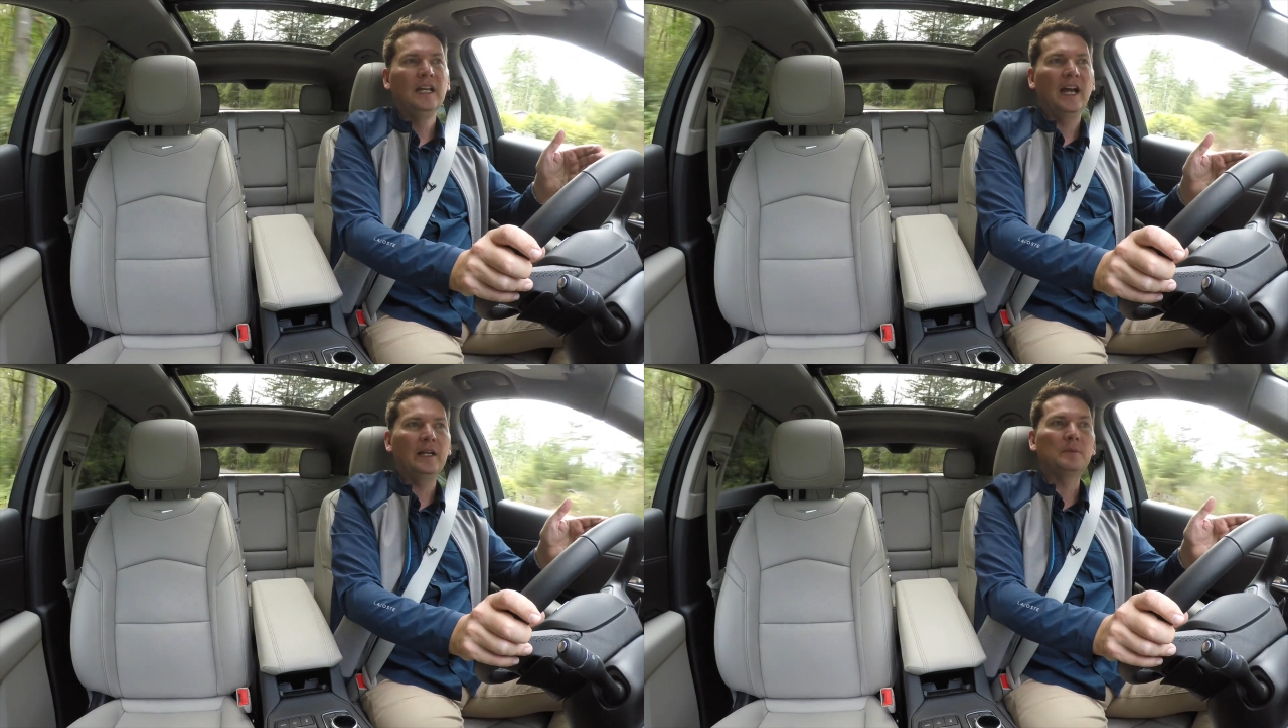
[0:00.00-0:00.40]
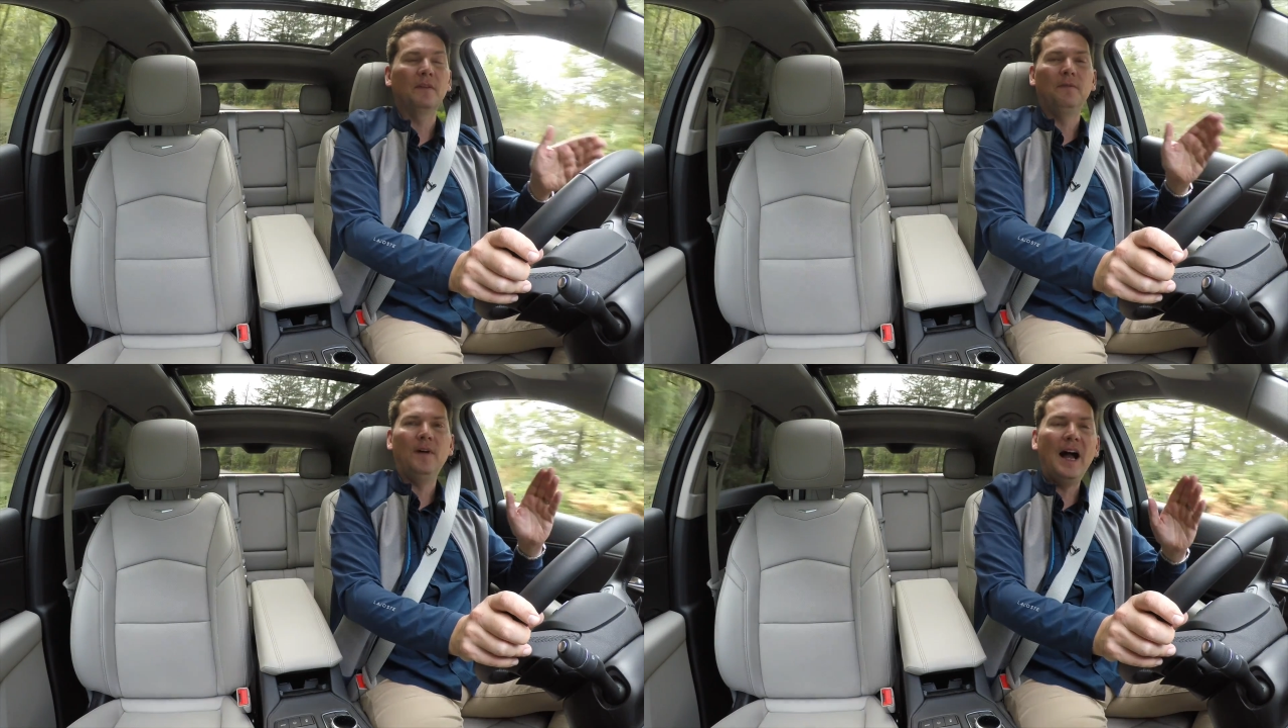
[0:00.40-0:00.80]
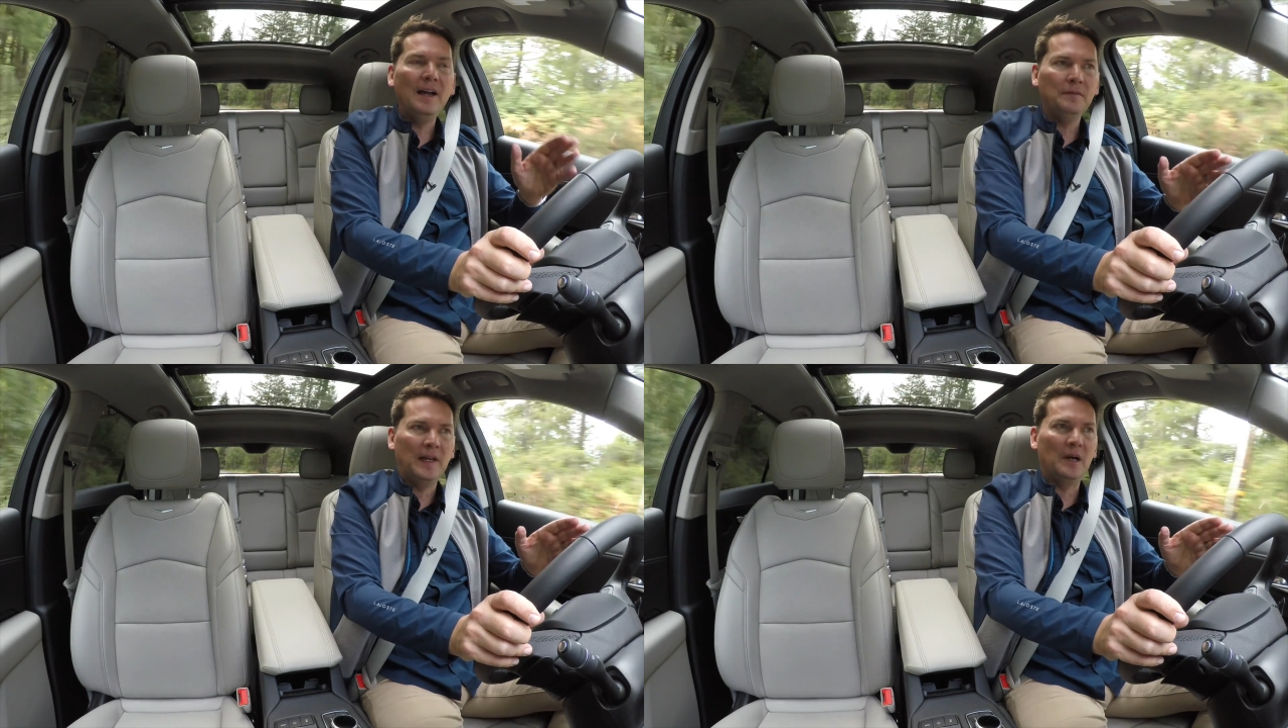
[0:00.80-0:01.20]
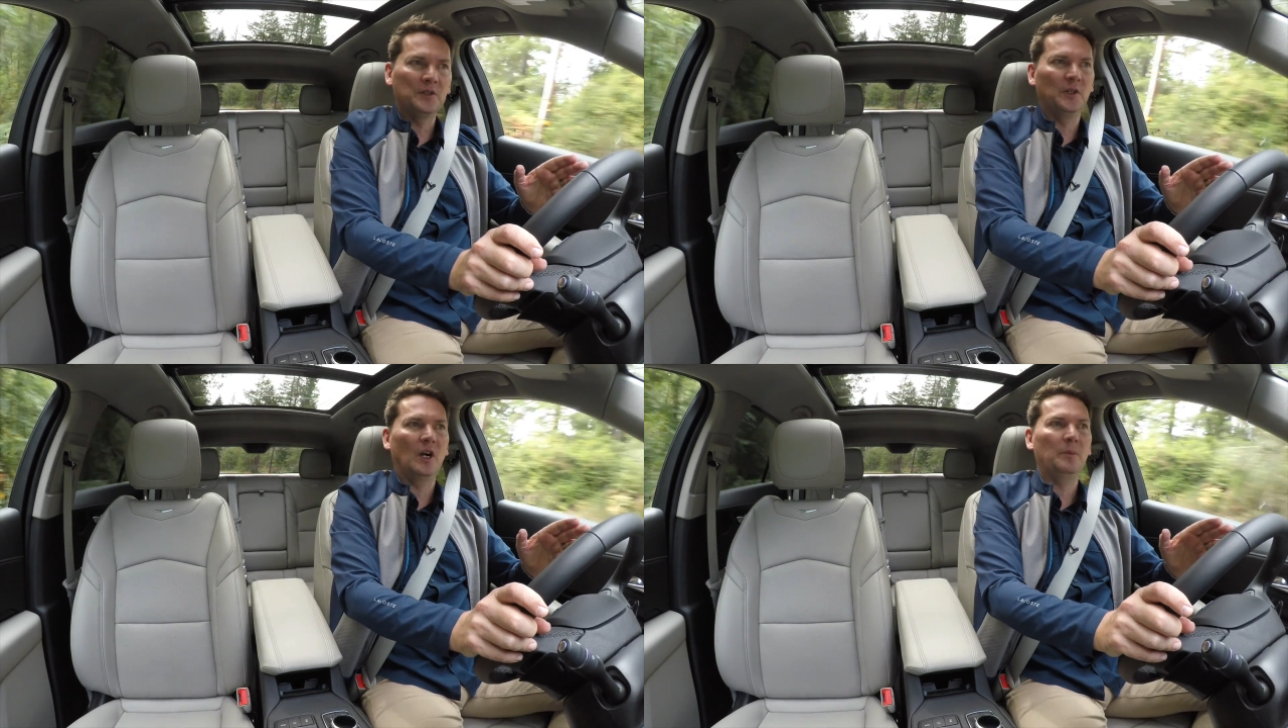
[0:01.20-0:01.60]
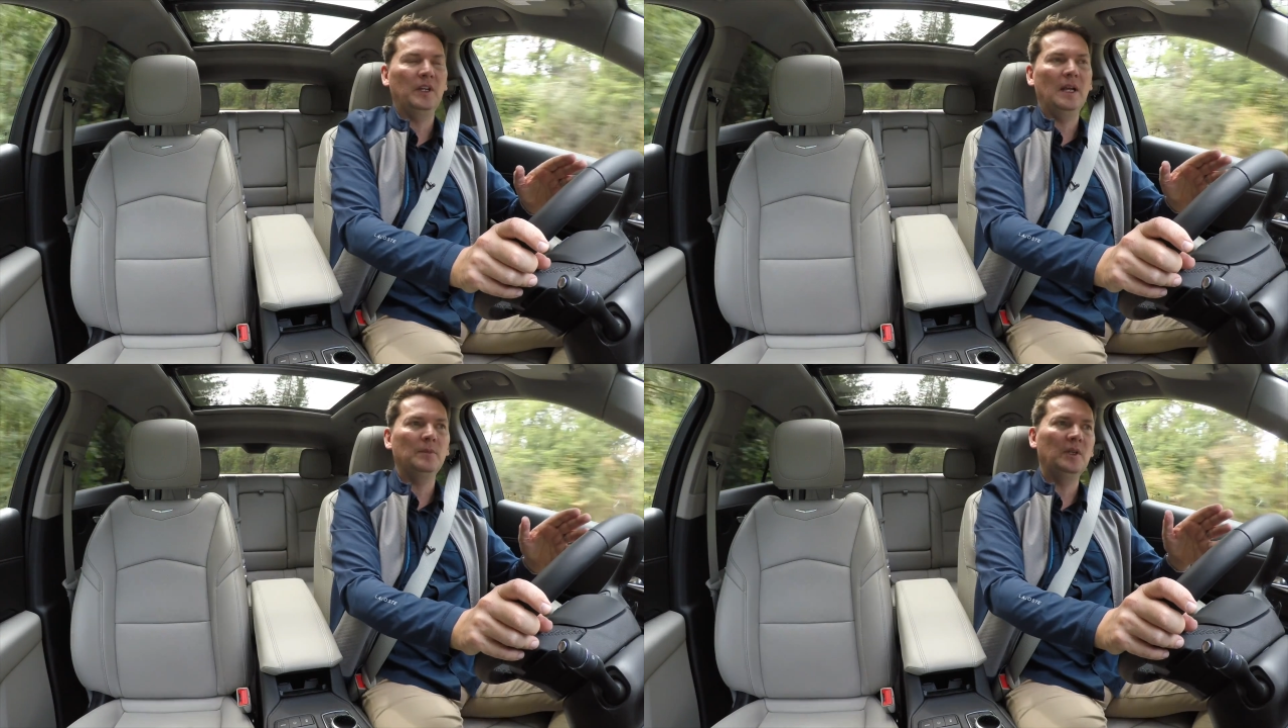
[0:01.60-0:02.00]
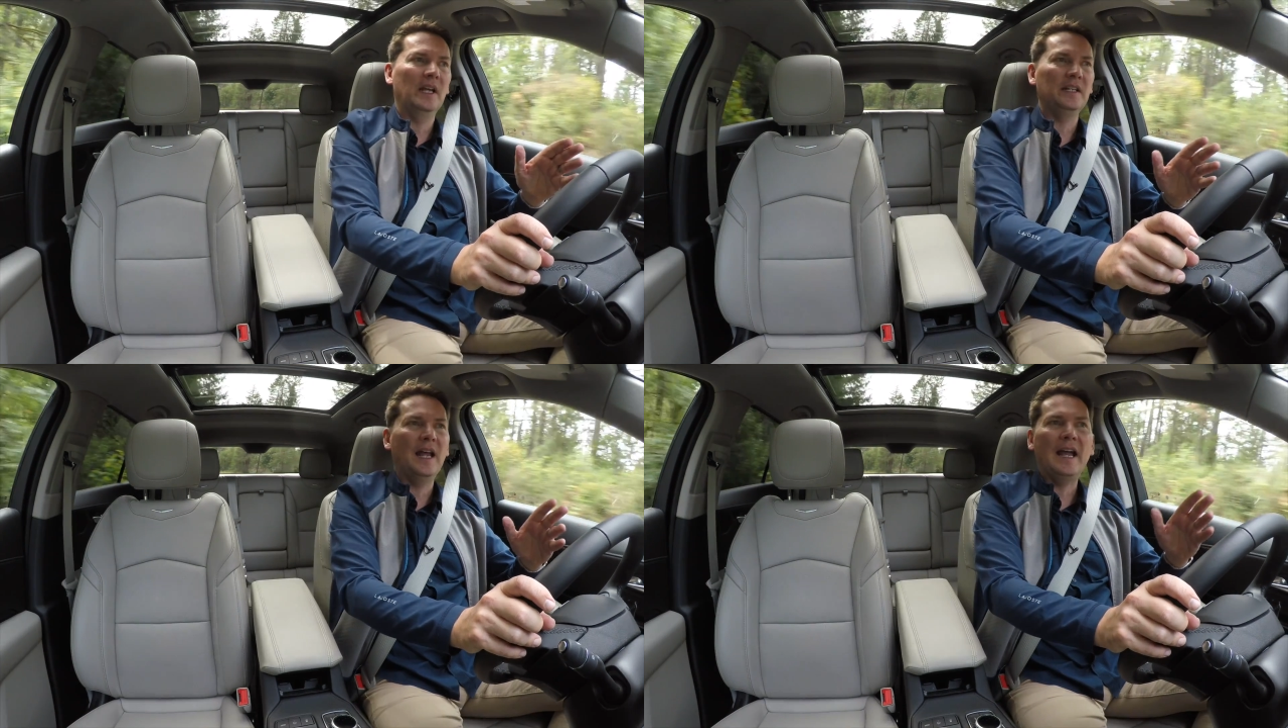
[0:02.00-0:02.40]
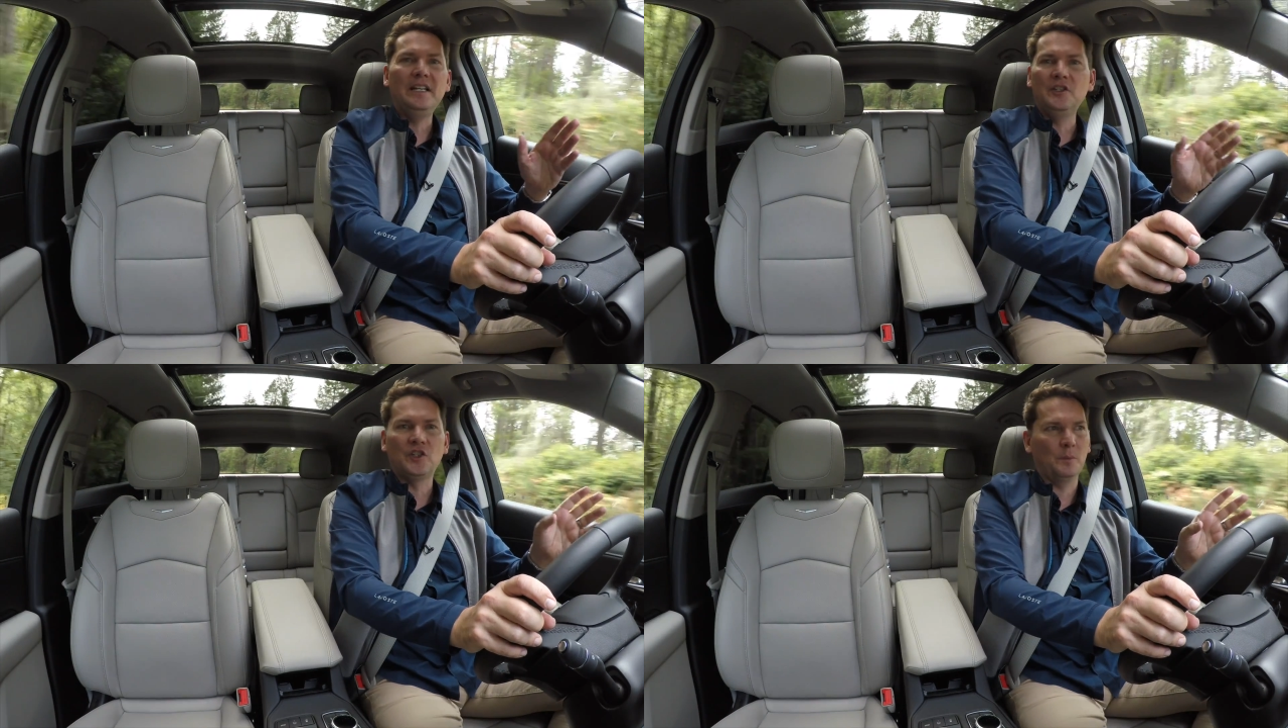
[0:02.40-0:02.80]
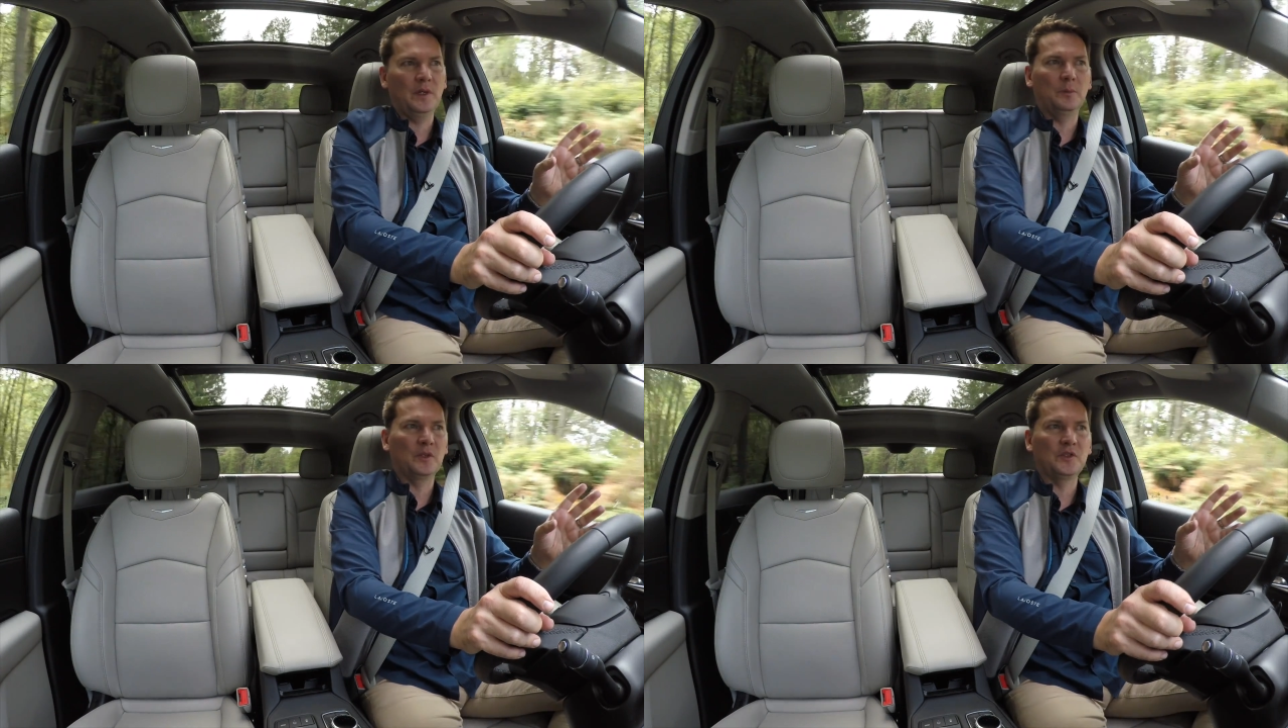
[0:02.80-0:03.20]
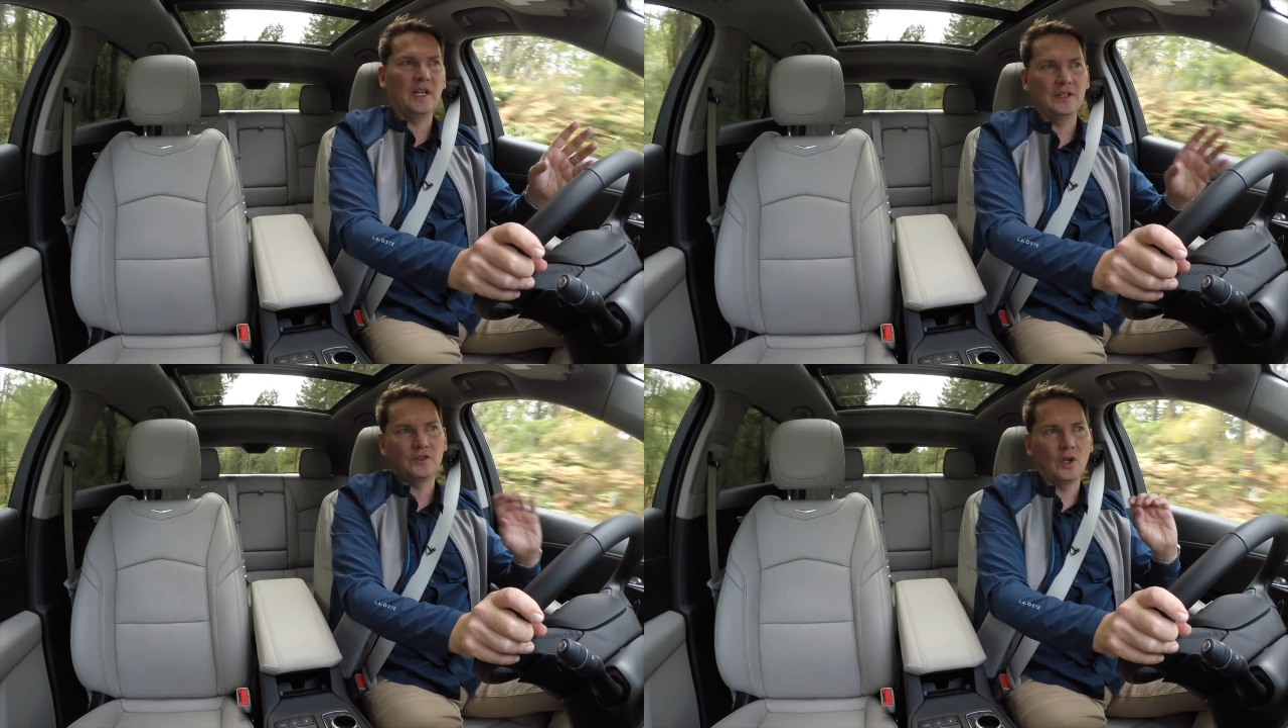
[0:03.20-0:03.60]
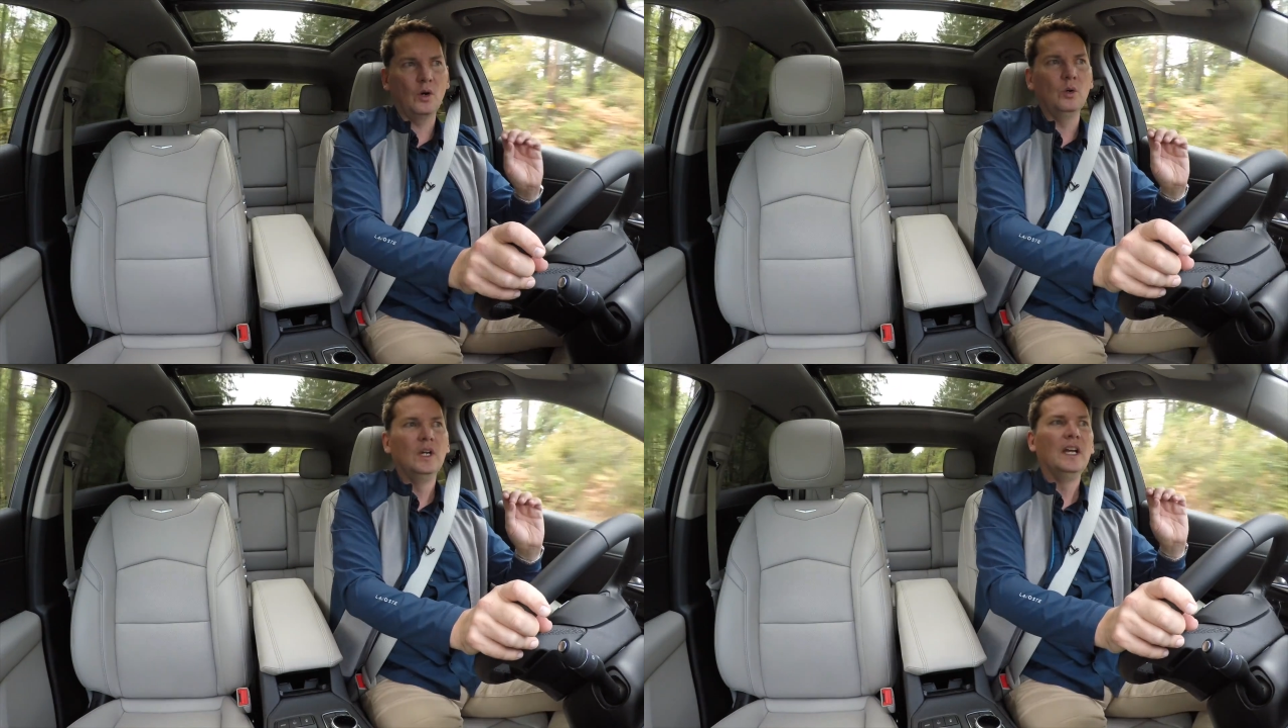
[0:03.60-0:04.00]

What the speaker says: and up to 5,000 RPM, you get 90-something percent. So